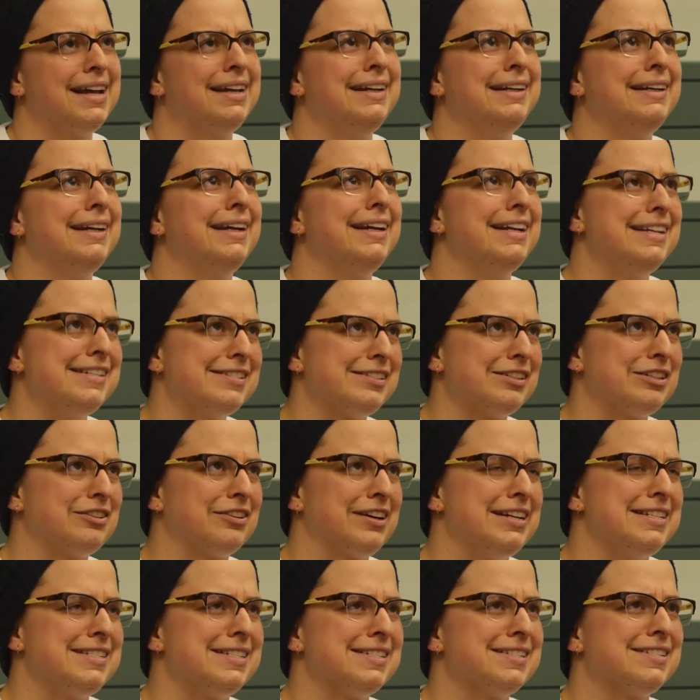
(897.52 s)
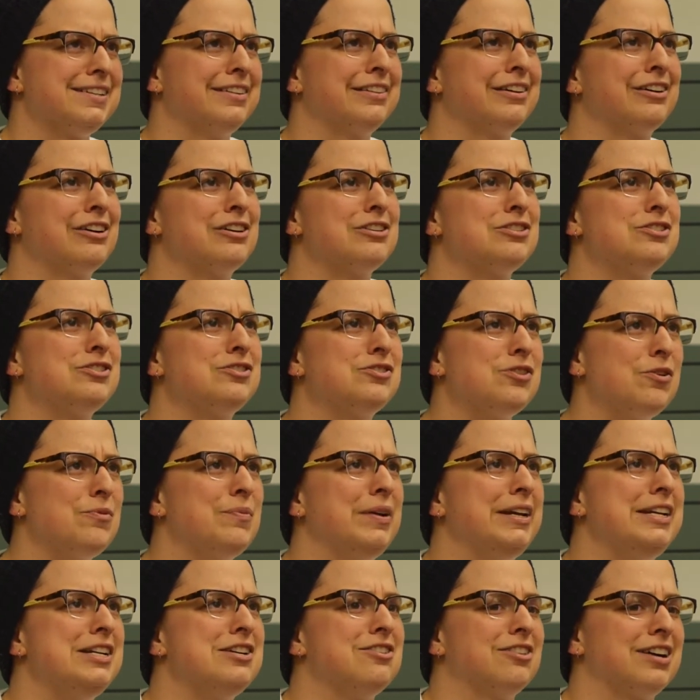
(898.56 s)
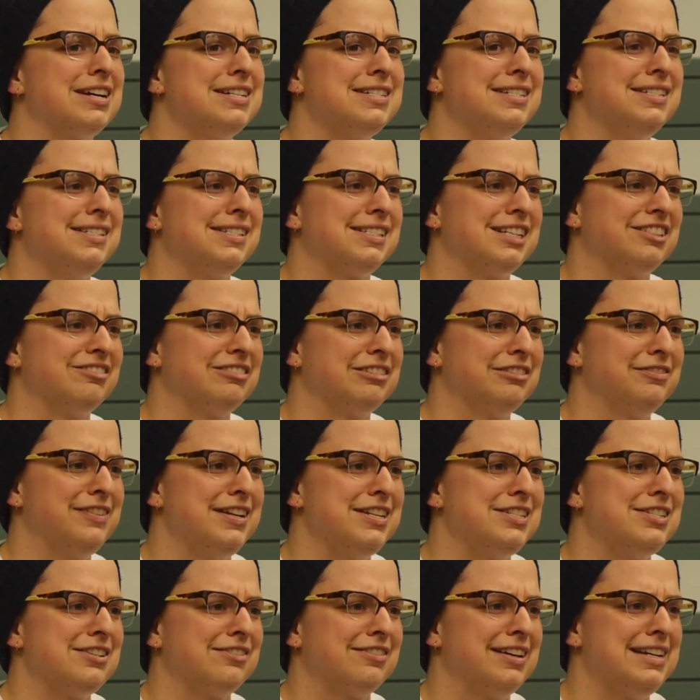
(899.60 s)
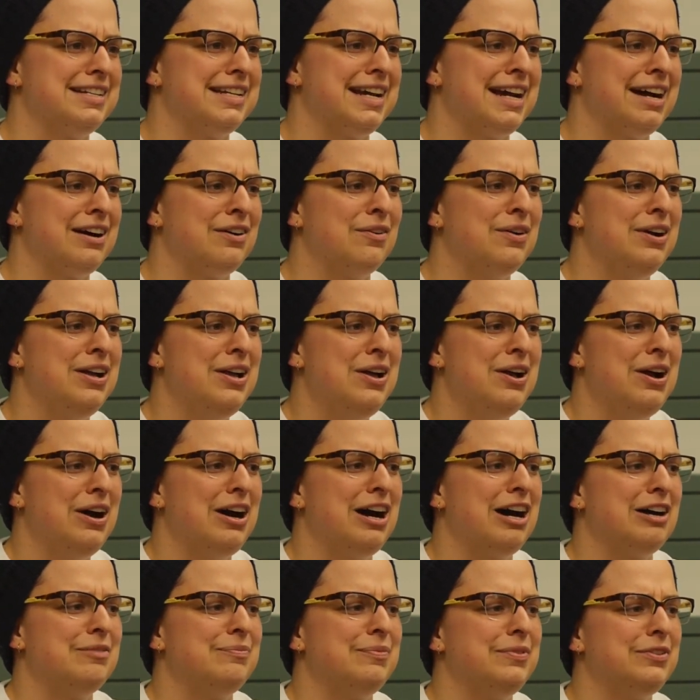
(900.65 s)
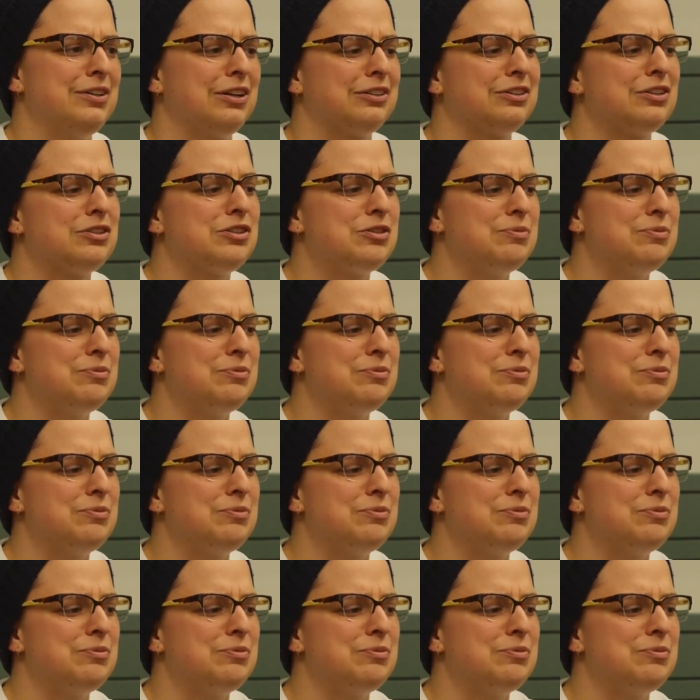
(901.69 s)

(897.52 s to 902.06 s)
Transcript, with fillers: and it is a crisis, and there are so many crises that we're facing right now. Um, not the